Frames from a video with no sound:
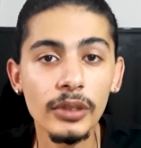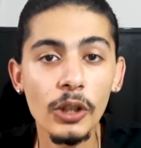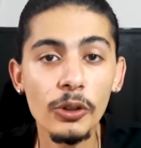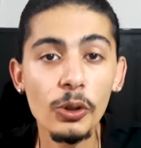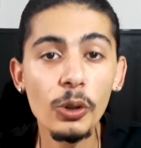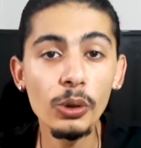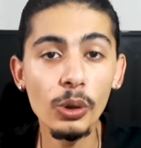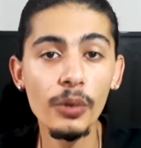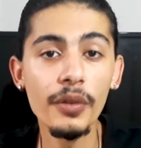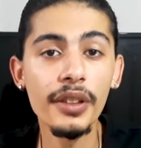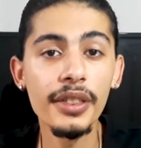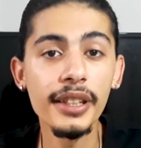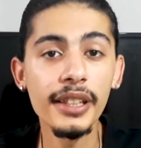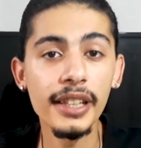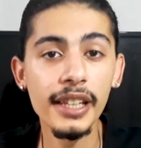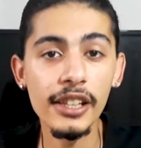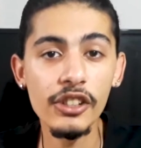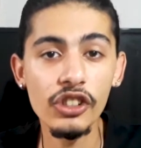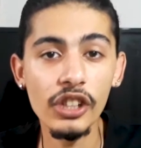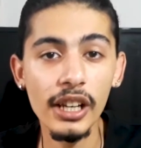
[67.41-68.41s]
Don't overthink
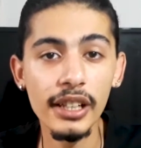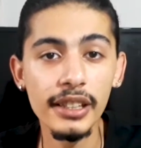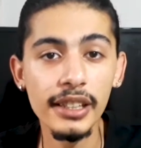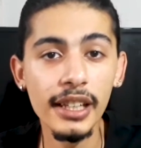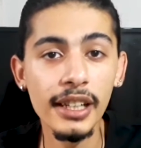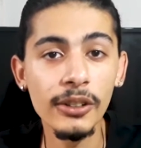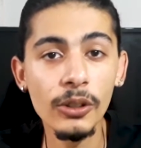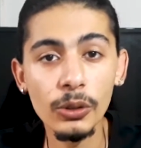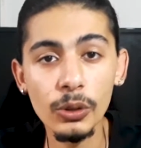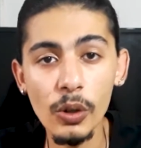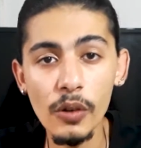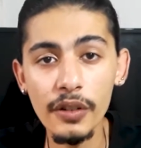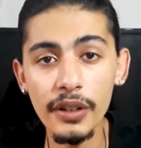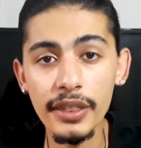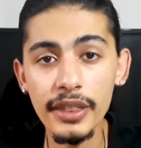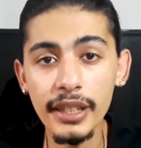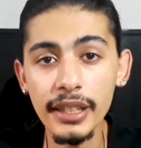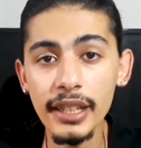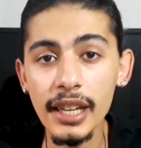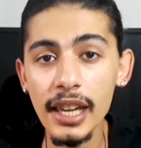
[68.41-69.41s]
each idea, don't
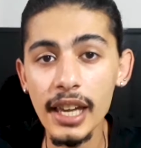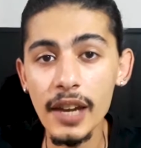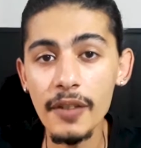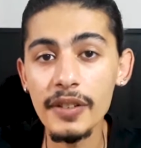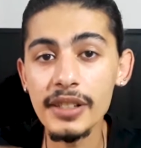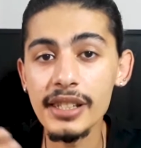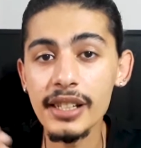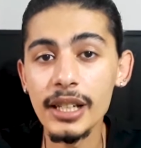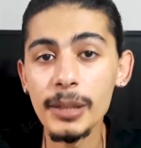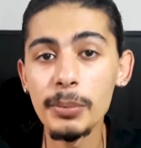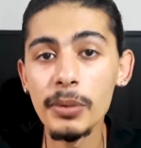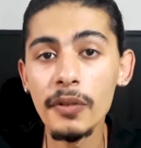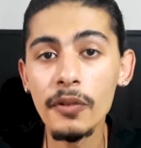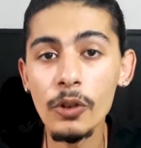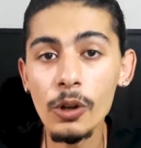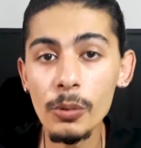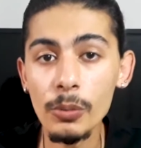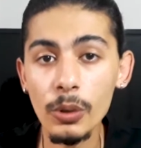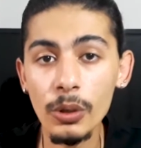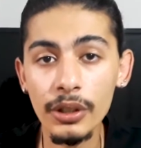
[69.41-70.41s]
overthink if it's gonna
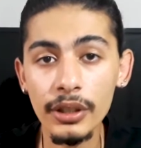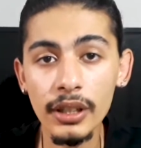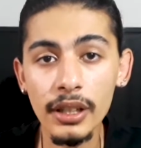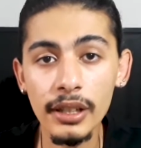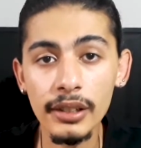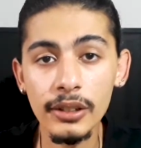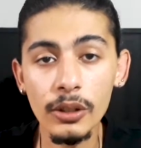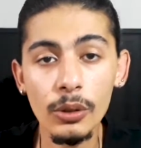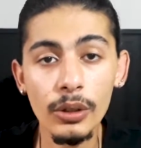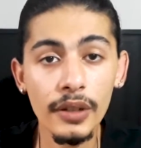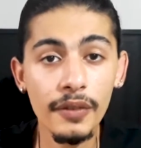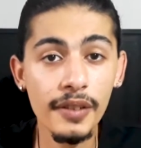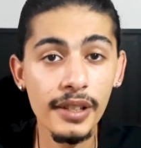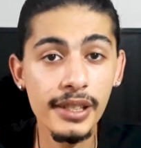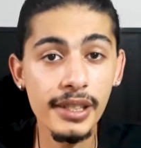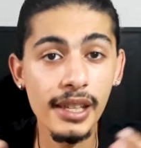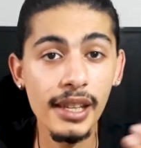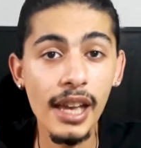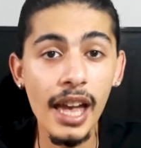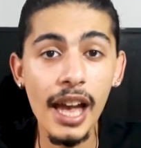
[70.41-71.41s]
perform or not, or if
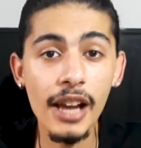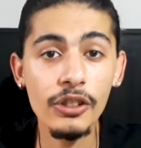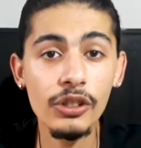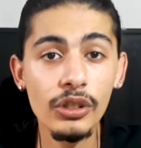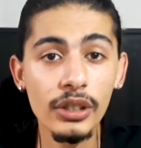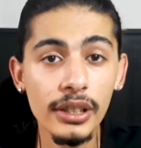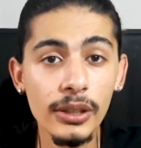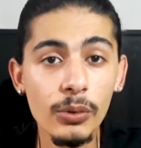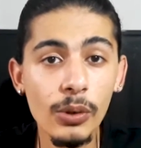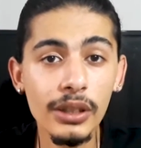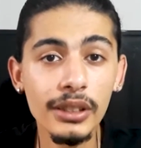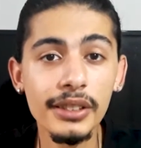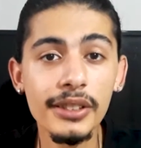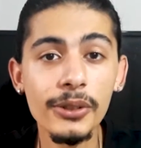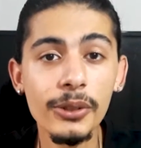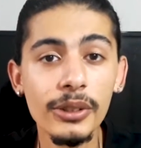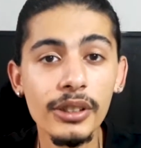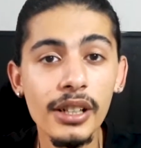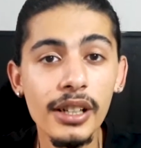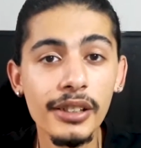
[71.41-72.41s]
it's actually quality
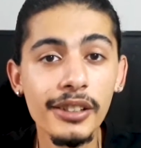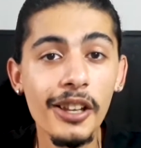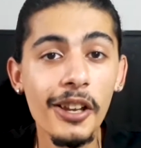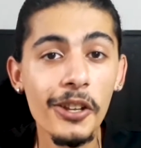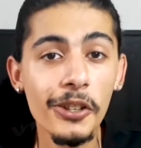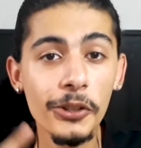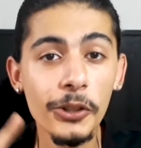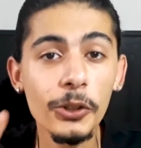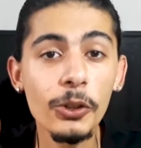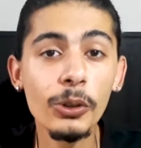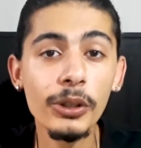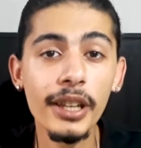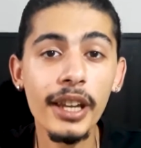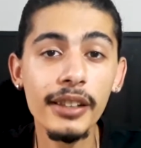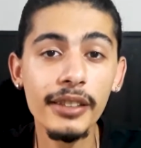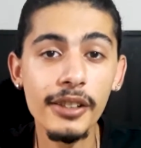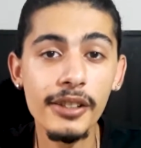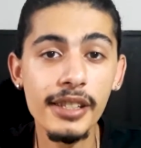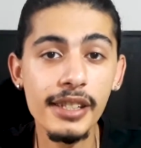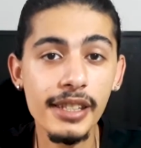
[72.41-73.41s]
or not. You don't
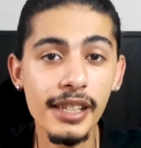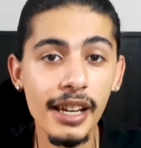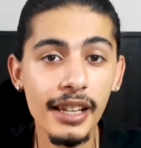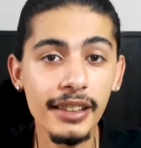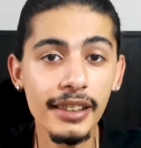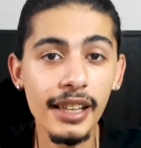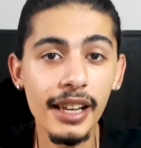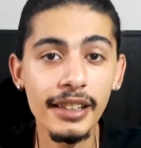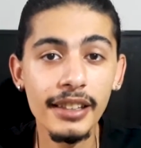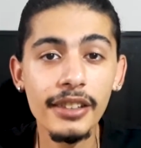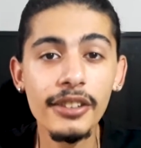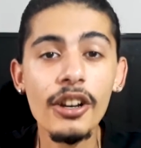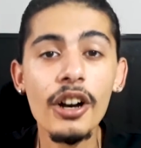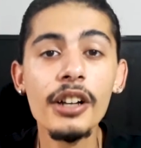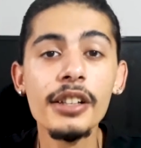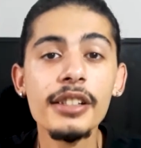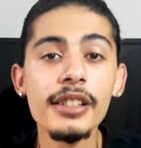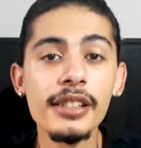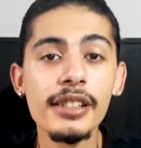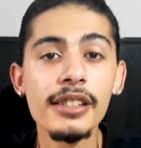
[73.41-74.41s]
get to decide that, the
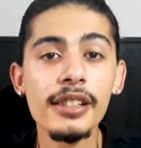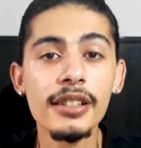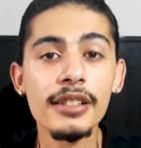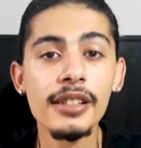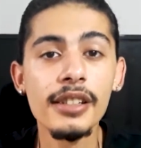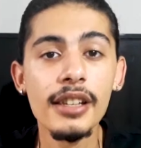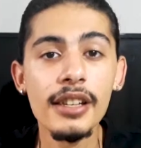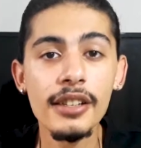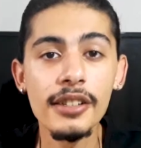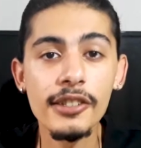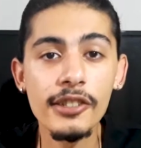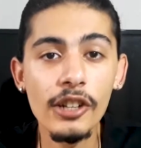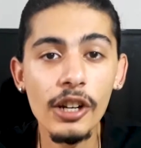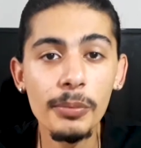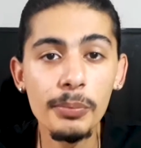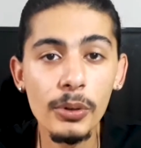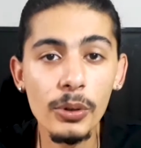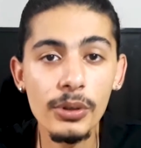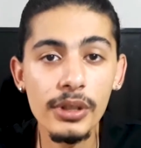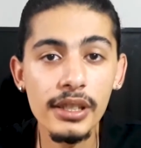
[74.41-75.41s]
audience does.
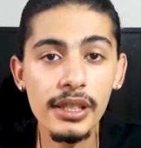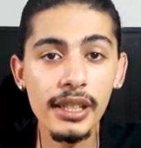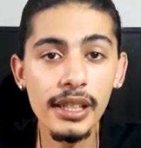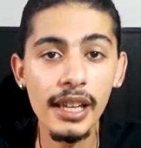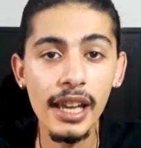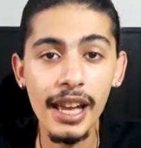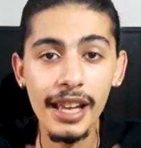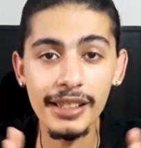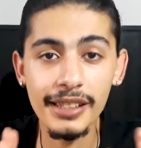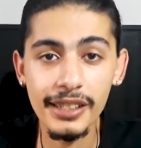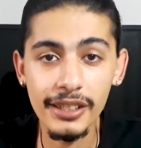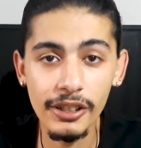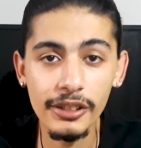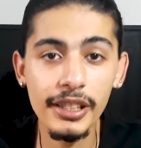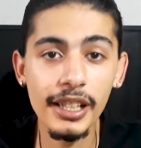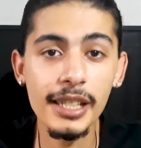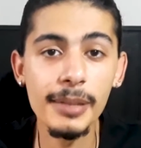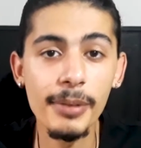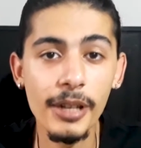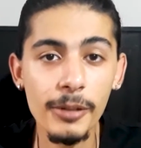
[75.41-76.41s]
Start posting and start
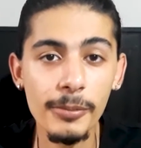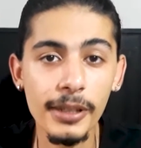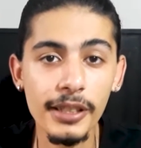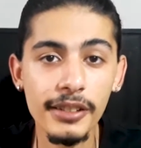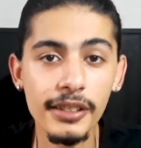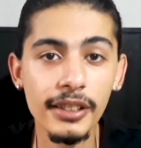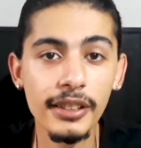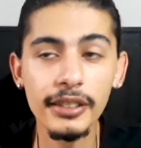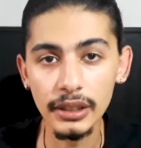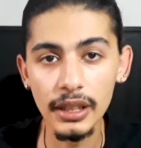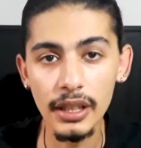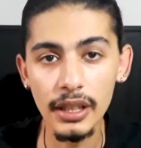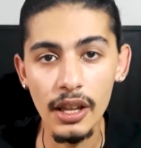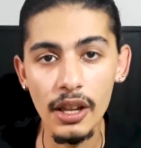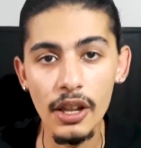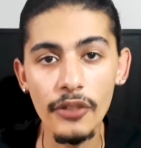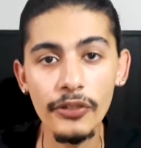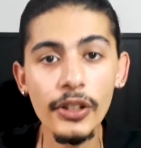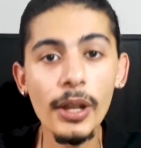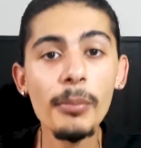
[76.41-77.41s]
experimenting.
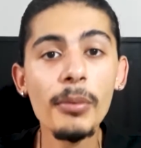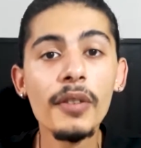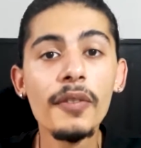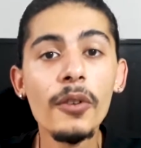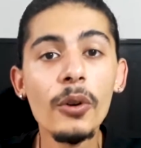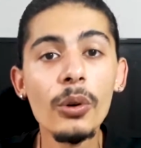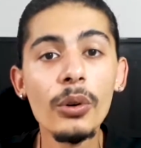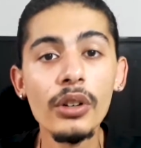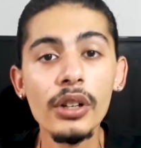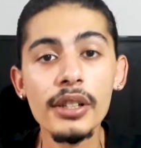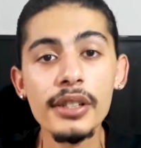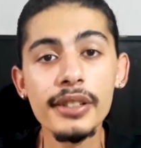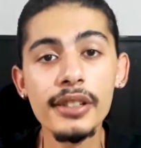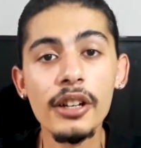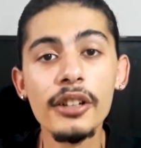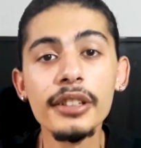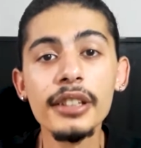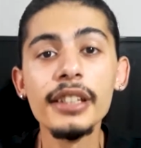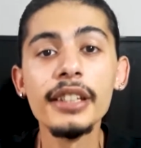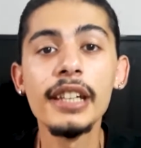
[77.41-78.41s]
Number four,
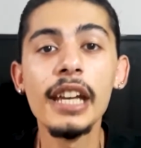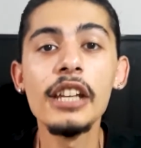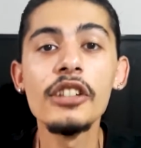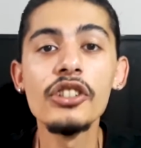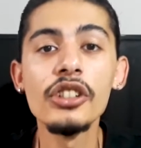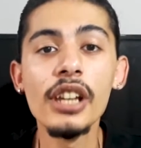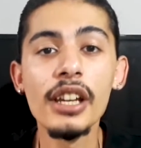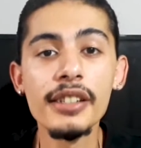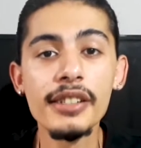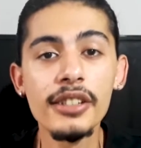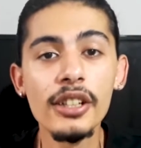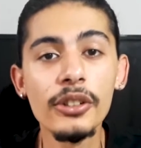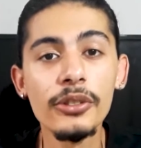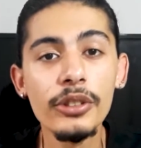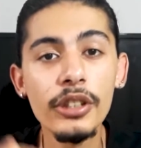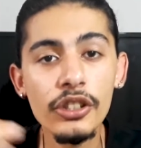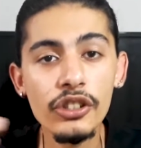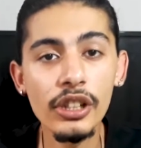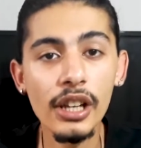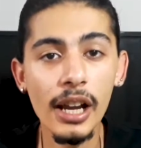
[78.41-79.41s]
start engaging and start
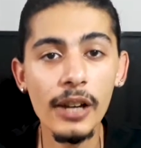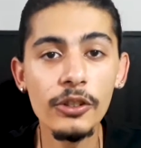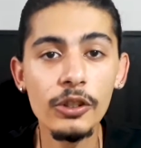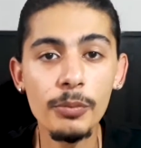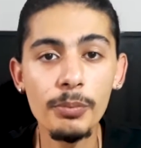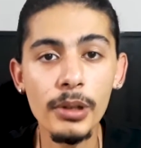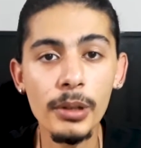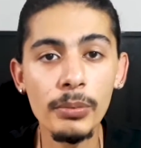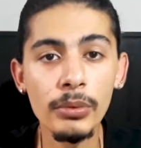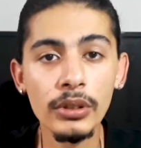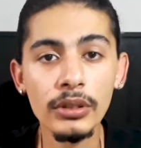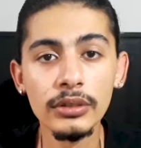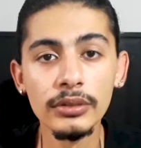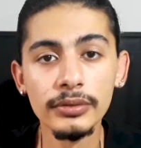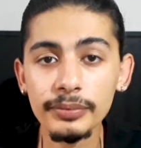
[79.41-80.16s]
reaching out to people.